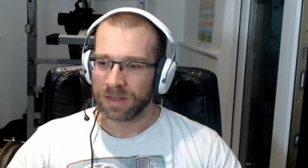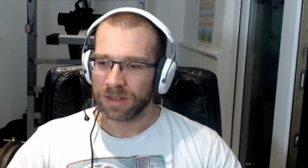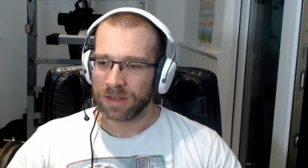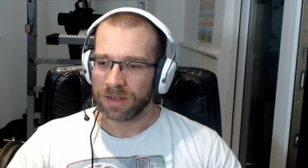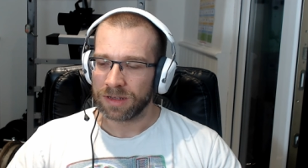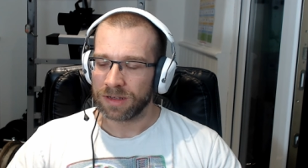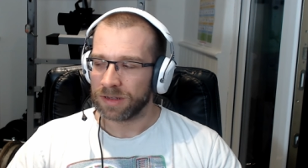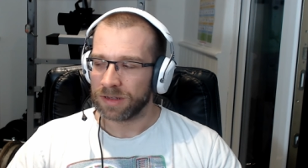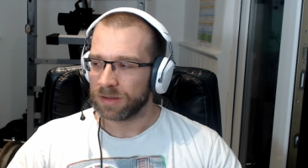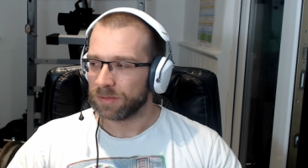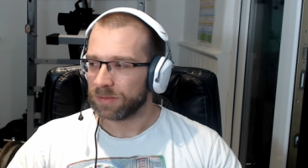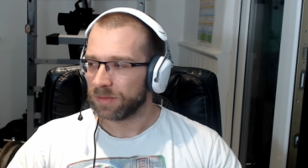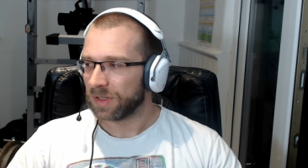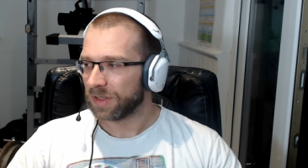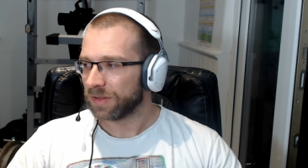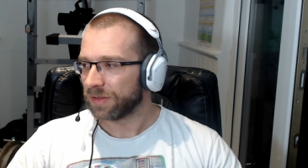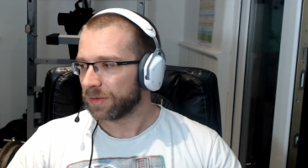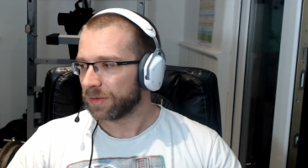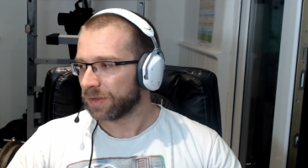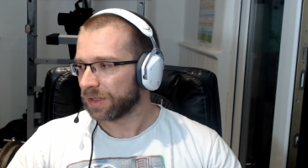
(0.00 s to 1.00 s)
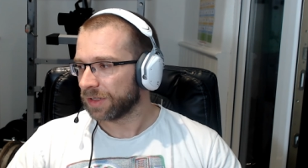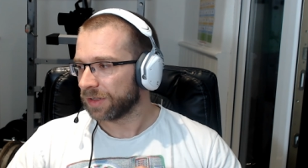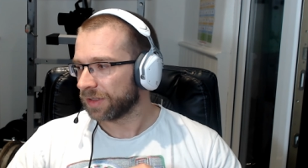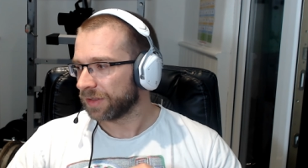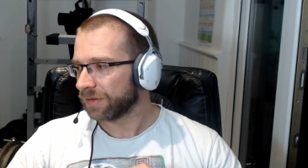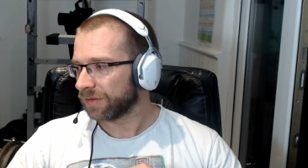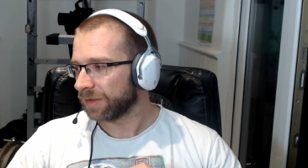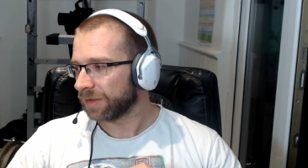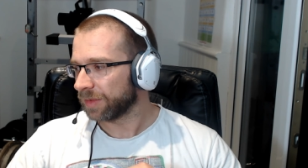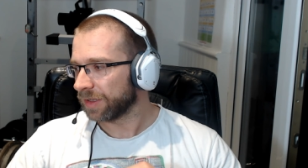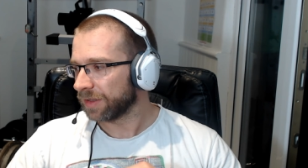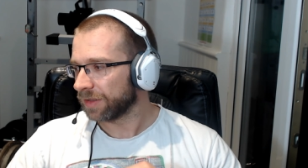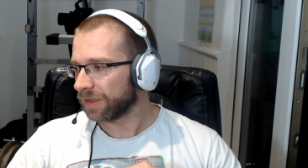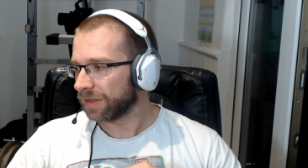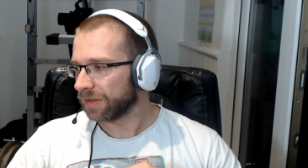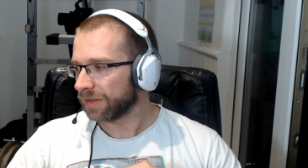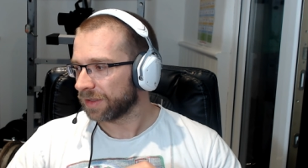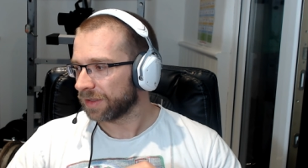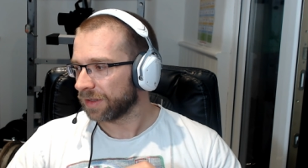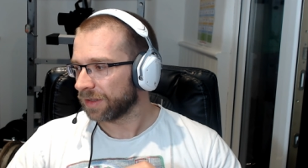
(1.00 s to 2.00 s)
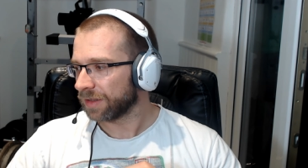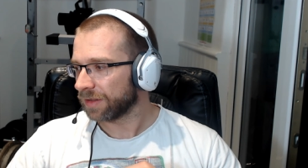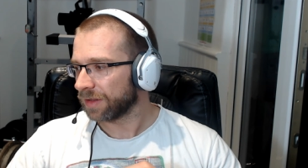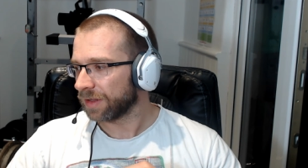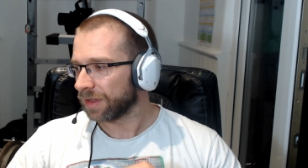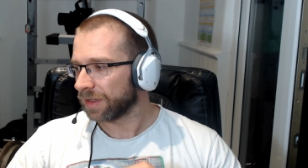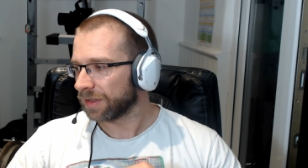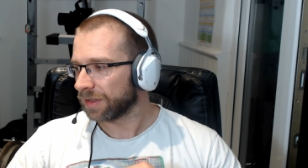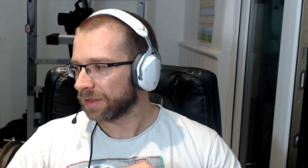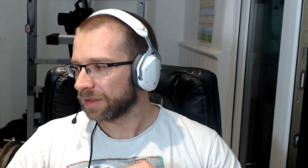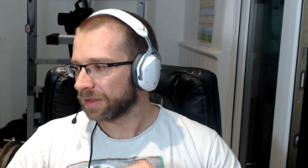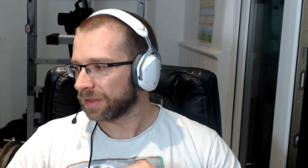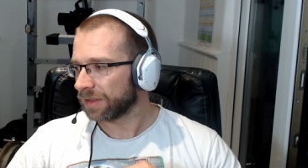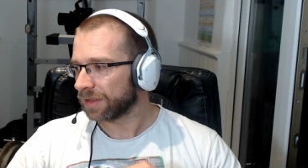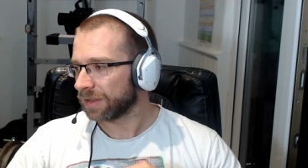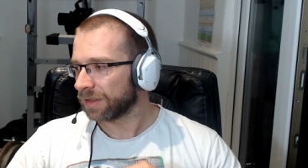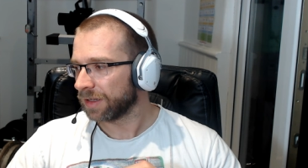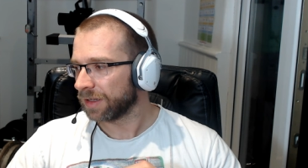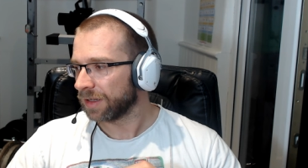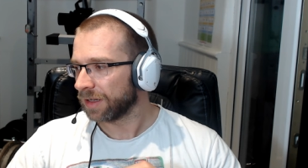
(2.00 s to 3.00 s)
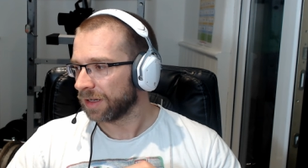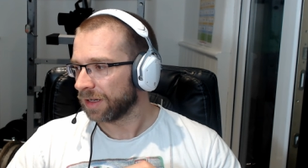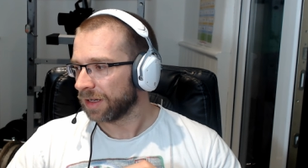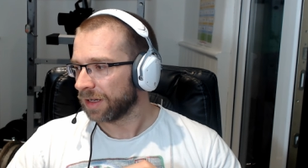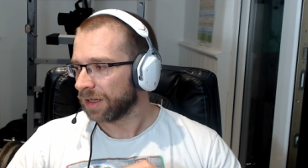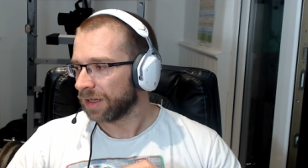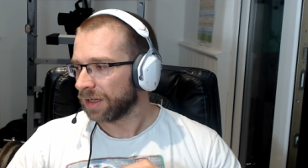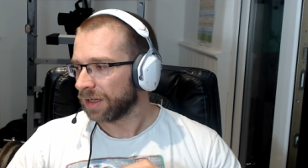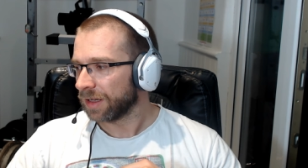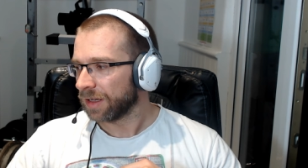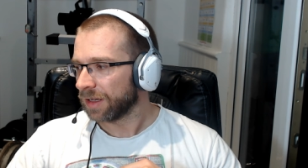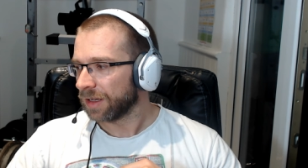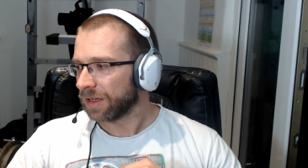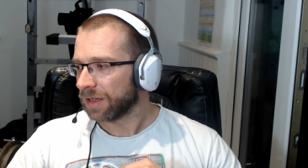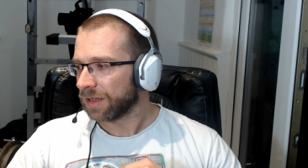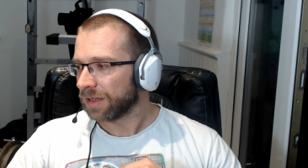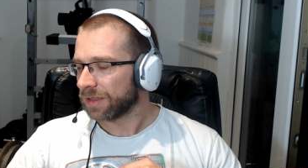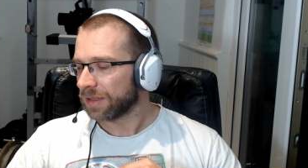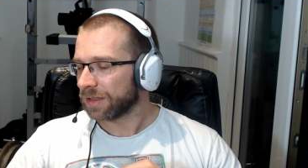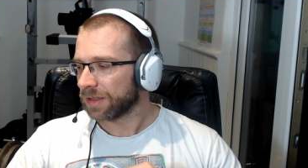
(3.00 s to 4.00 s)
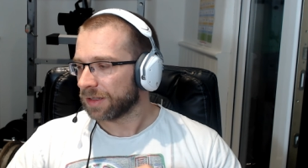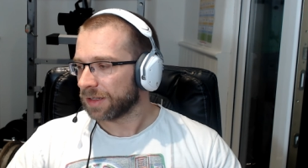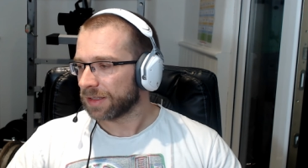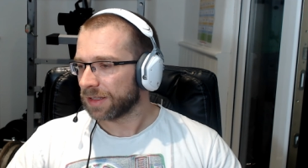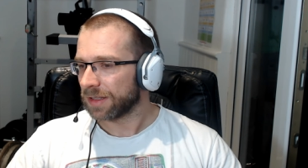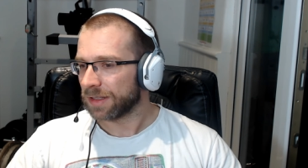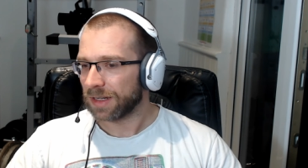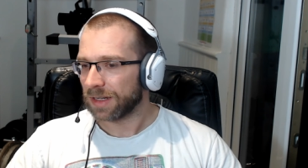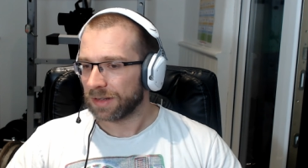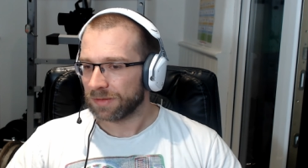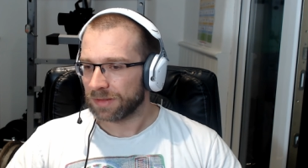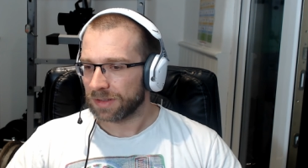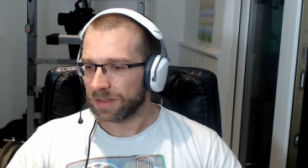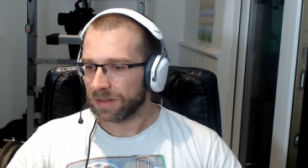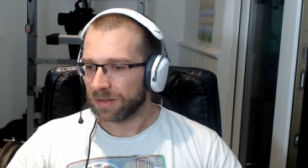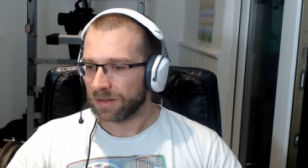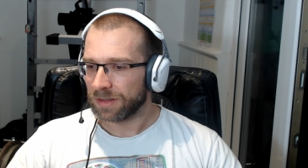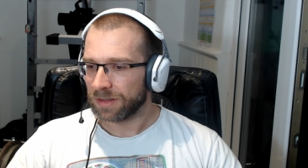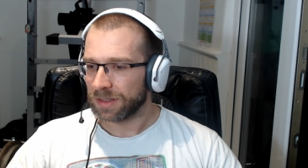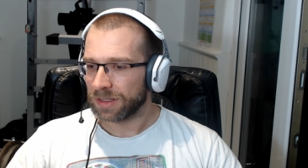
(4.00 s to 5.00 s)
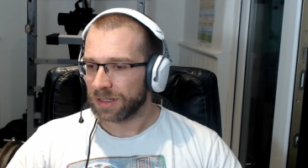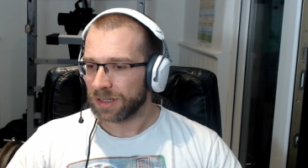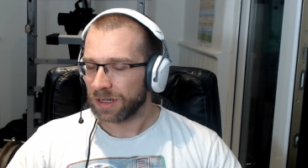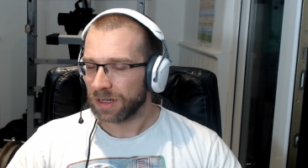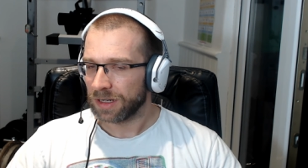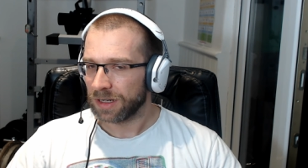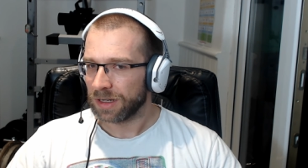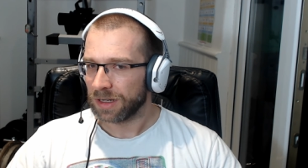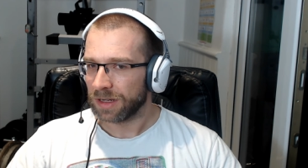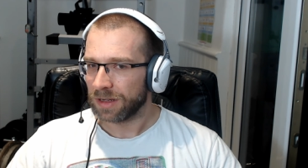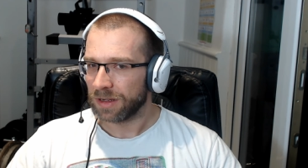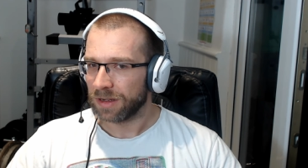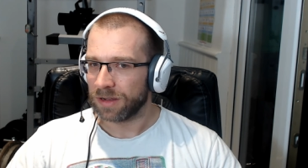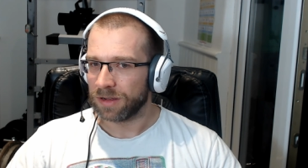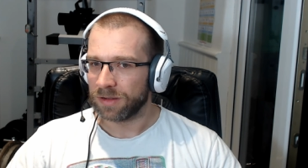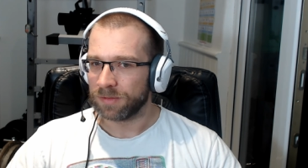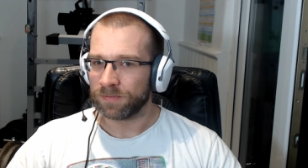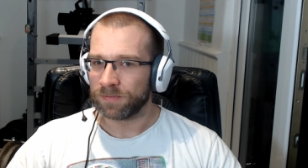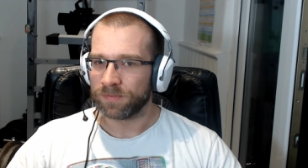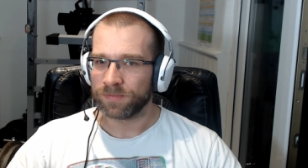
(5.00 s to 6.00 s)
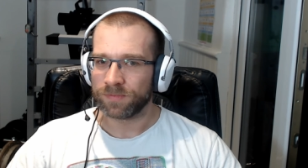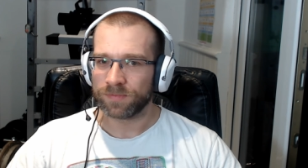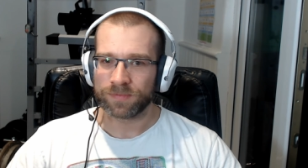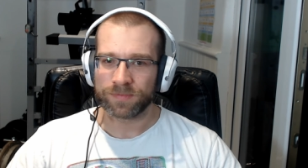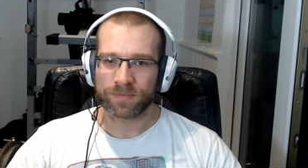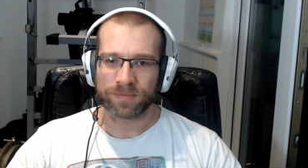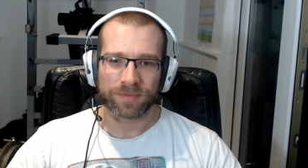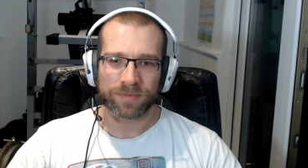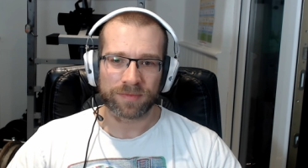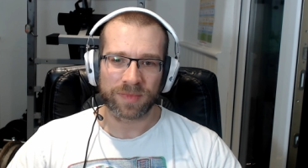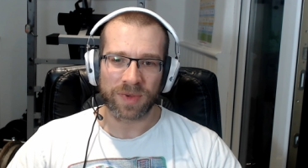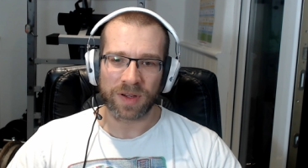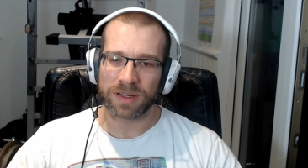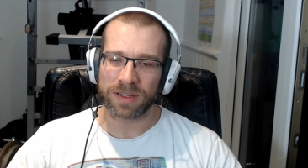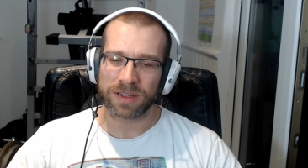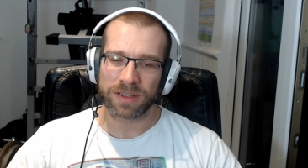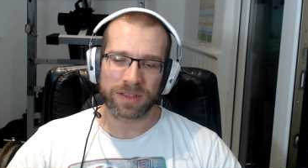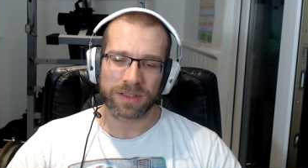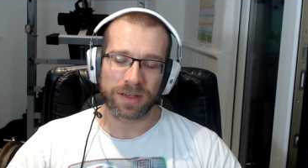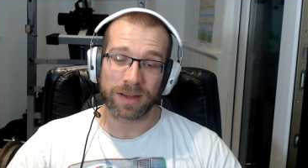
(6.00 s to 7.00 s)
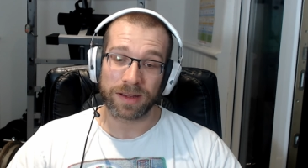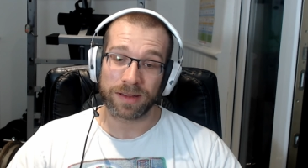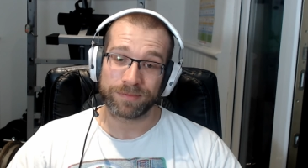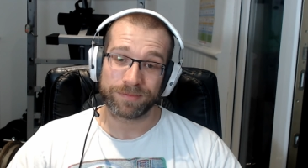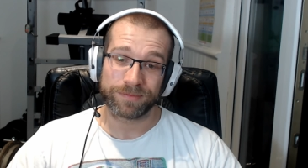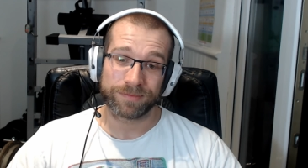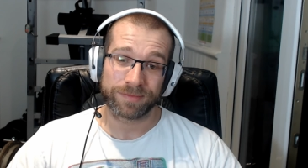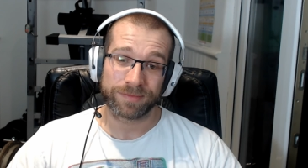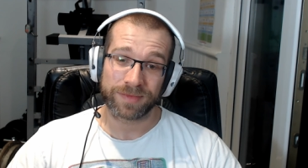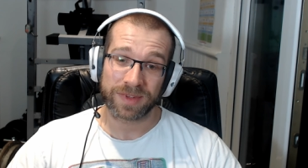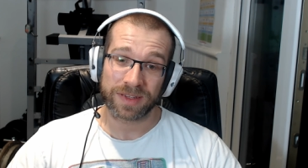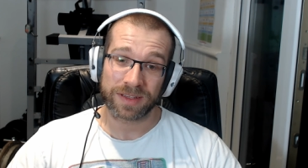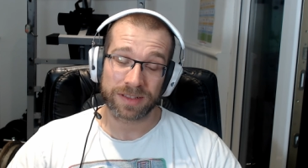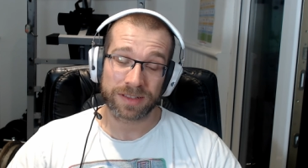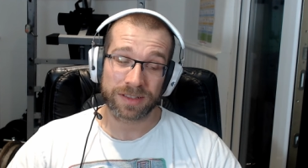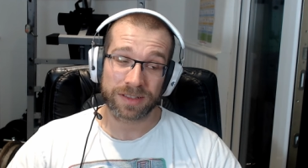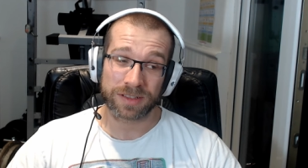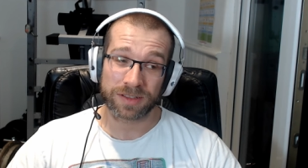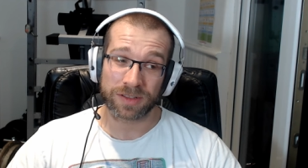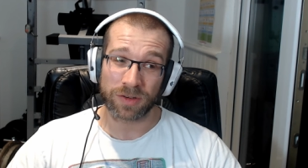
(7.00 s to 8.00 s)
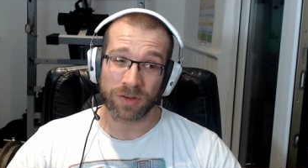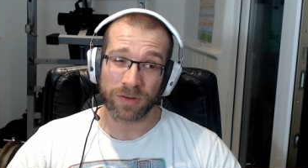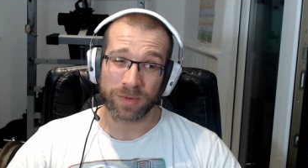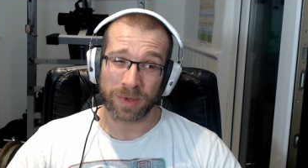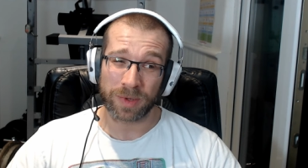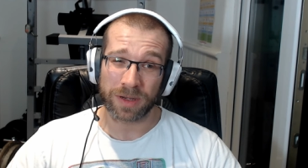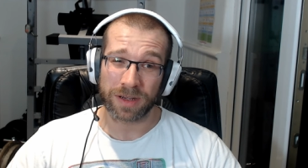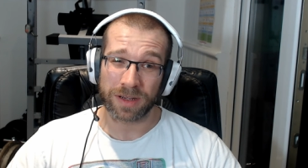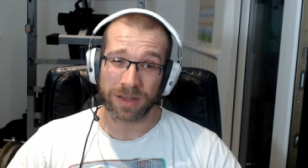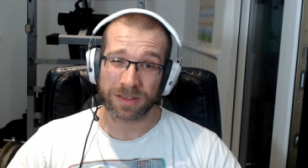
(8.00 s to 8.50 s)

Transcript: if you want to use it for the Bluetooth side of things, so that's a downside. But yeah, super